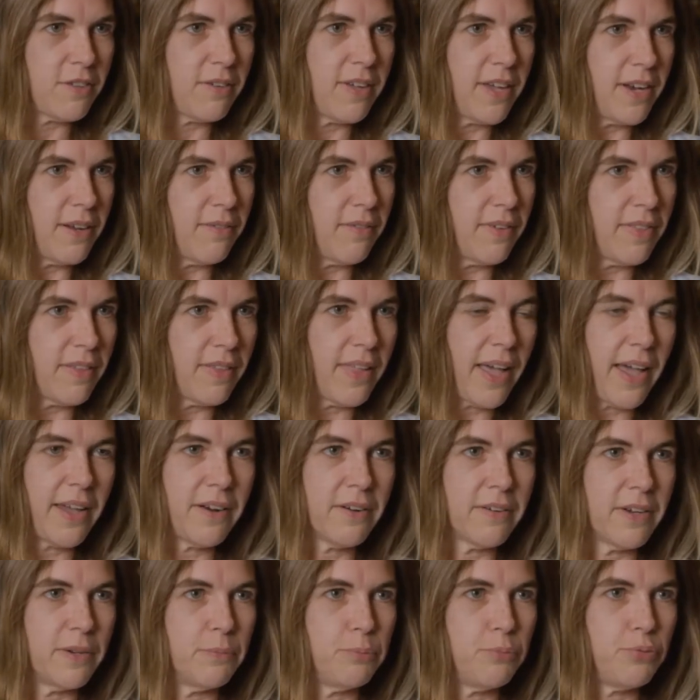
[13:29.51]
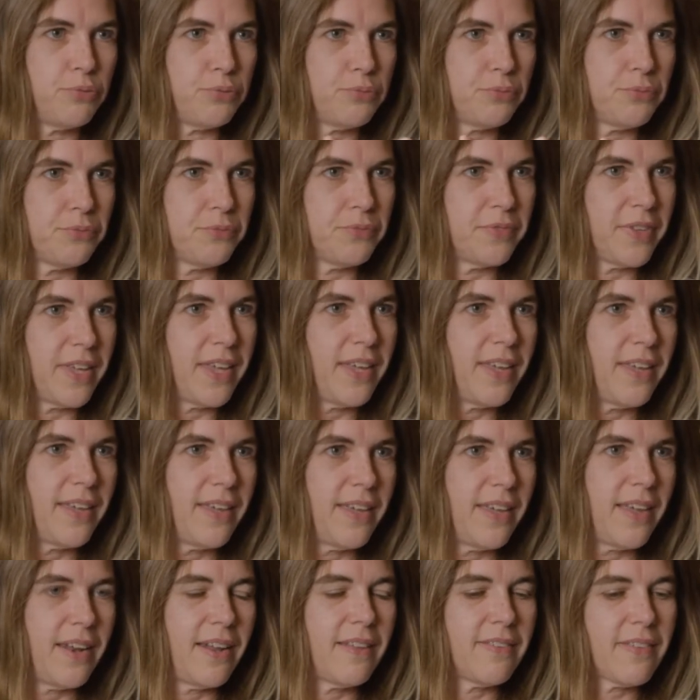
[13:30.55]
You hit it with a lighter and
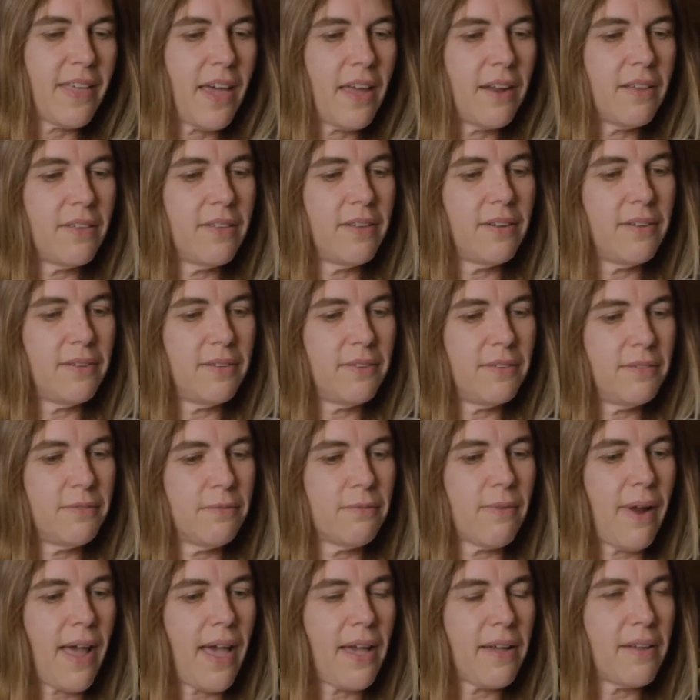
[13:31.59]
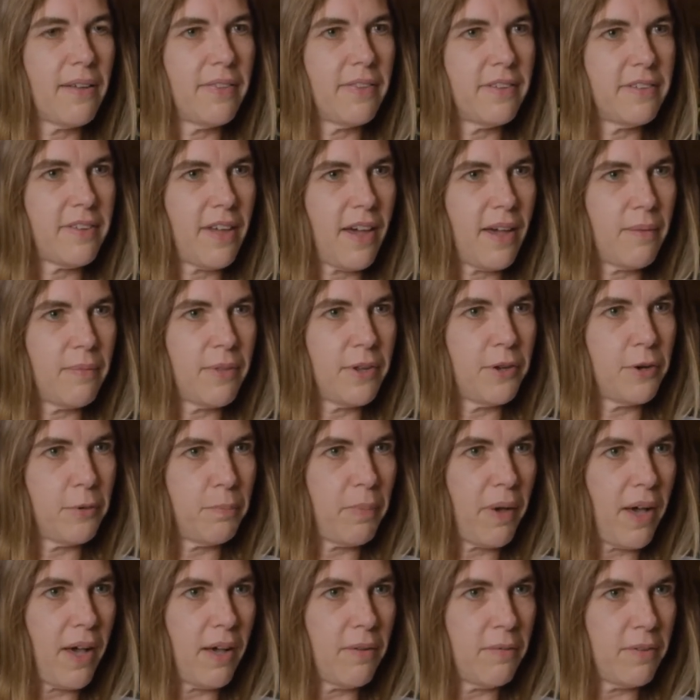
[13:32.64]
and it's got a little rack on the top that your
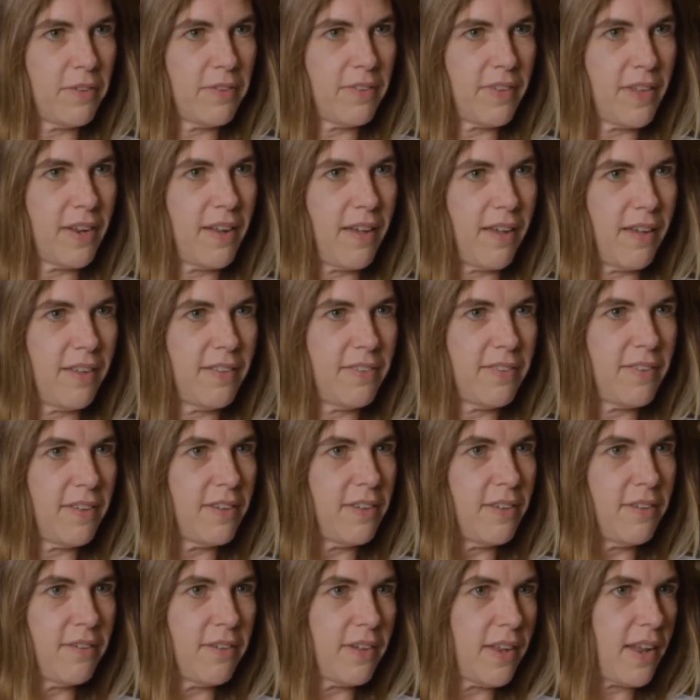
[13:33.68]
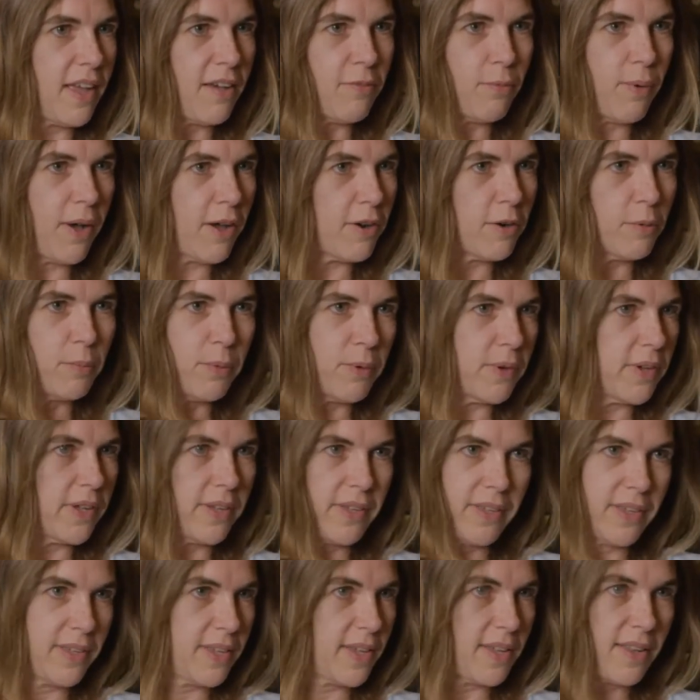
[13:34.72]
pot will sit on. So you can have water
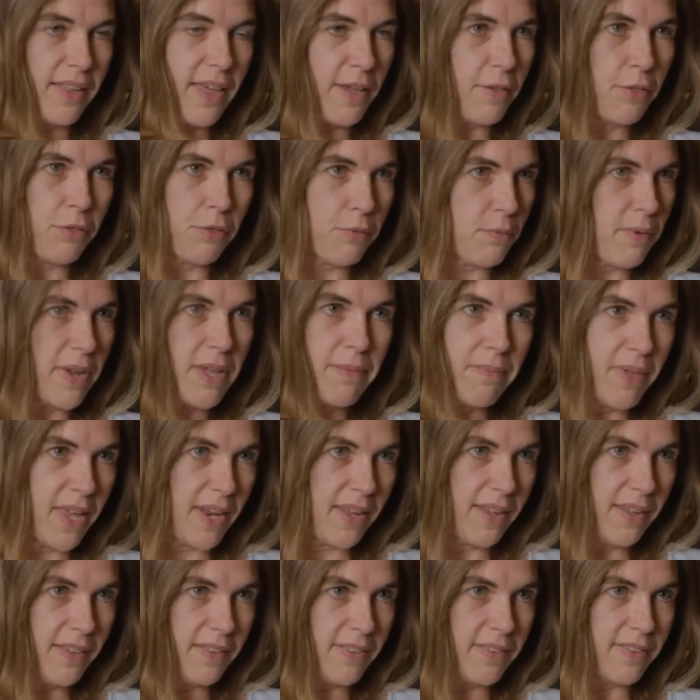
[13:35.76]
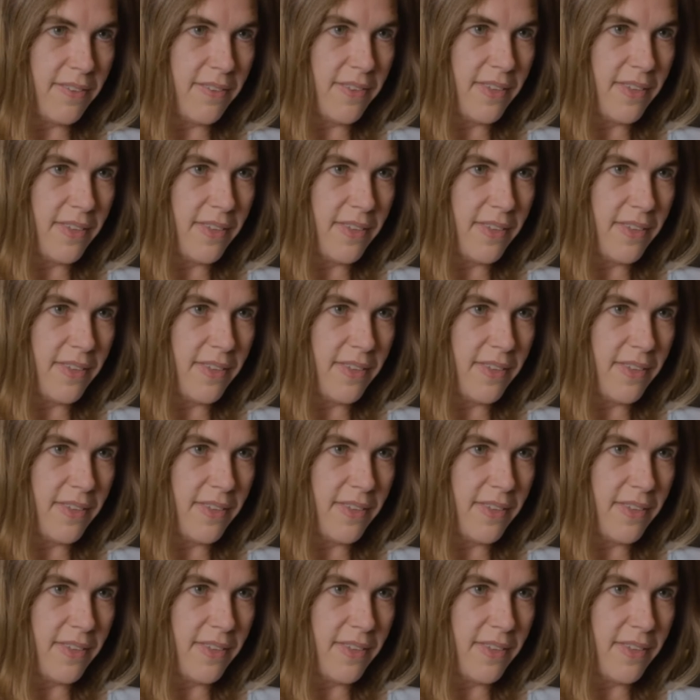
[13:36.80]
boiling in like 3 minutes.